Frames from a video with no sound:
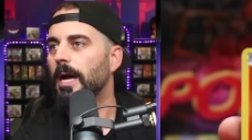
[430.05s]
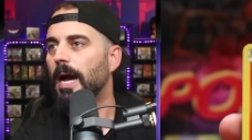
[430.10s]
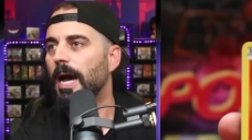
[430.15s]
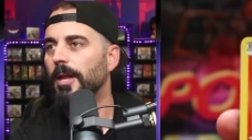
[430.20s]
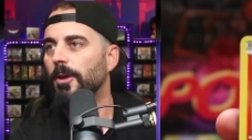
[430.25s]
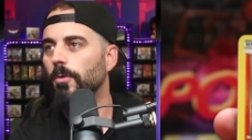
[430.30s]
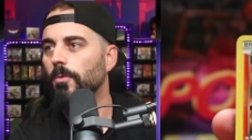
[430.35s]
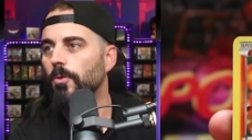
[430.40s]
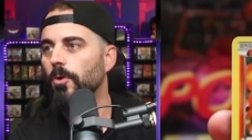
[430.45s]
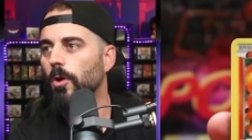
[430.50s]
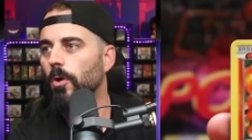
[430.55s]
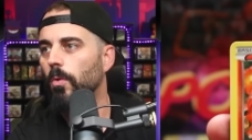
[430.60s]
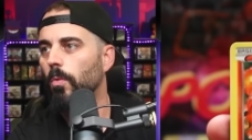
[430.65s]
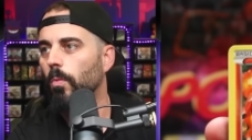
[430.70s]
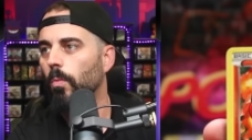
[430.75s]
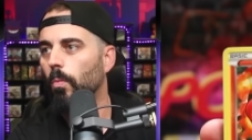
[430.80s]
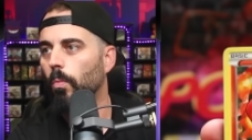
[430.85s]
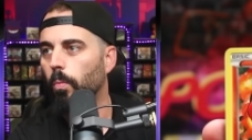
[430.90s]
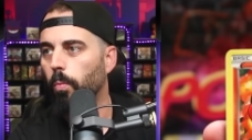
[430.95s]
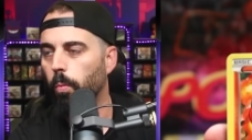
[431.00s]
I don't
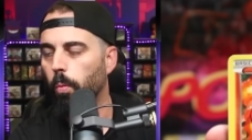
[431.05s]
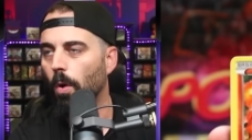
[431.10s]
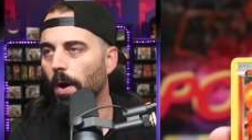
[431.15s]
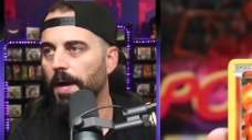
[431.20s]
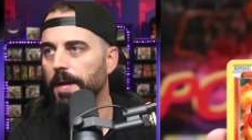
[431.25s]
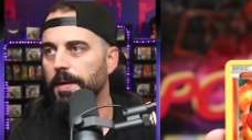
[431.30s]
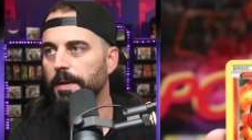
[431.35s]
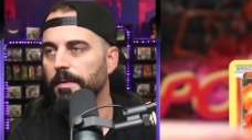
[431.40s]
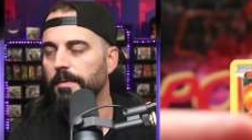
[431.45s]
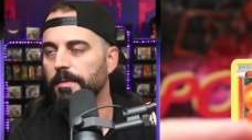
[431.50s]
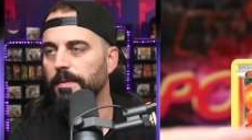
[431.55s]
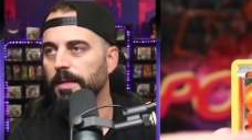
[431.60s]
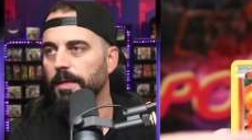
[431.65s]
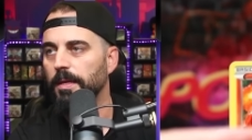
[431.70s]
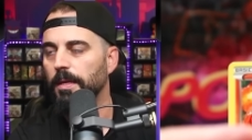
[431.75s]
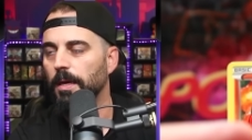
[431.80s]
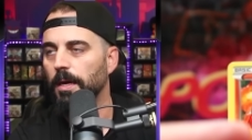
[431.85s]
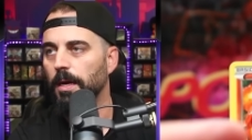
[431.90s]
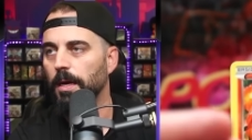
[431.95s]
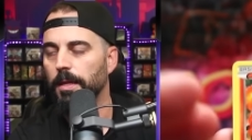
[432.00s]
know what
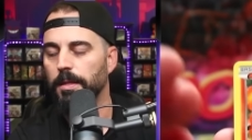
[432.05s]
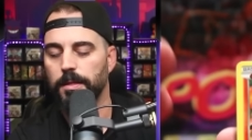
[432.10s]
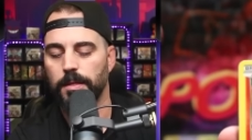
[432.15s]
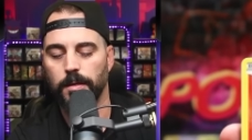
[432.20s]
the, uh,